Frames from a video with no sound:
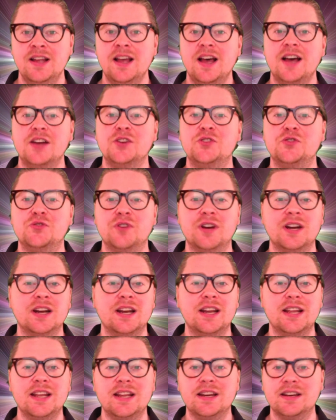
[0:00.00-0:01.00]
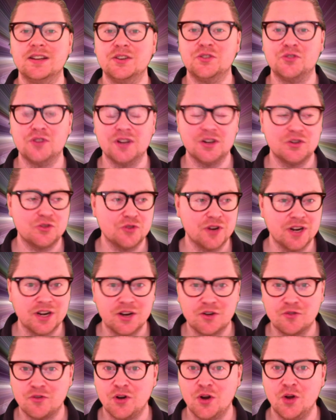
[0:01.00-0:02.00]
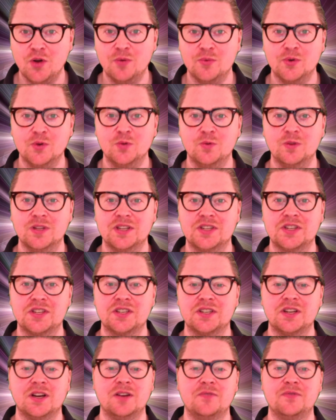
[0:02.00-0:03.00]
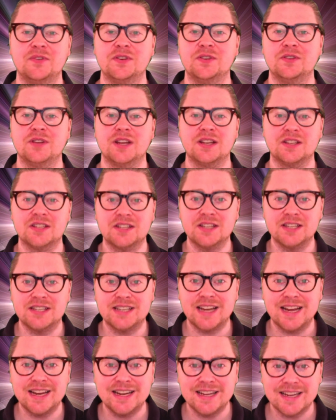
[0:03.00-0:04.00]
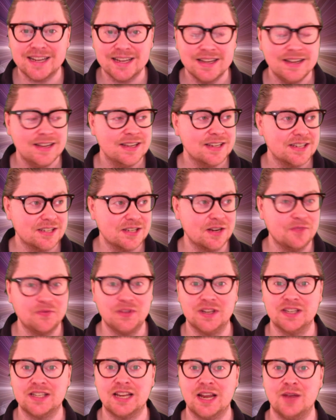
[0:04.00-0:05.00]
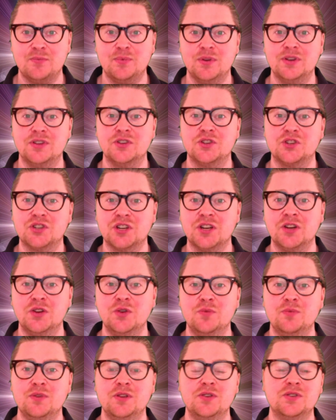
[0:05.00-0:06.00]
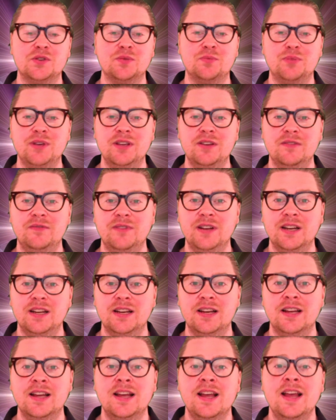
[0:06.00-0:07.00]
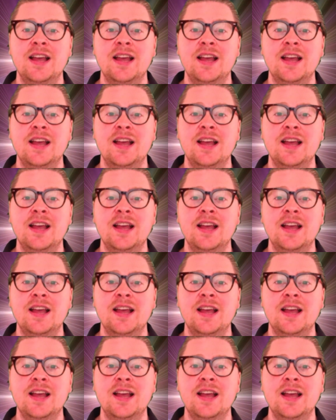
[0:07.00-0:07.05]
adrenochrome and all this stuff, and satanic stuff that's happened, and child abuse and pedophilia.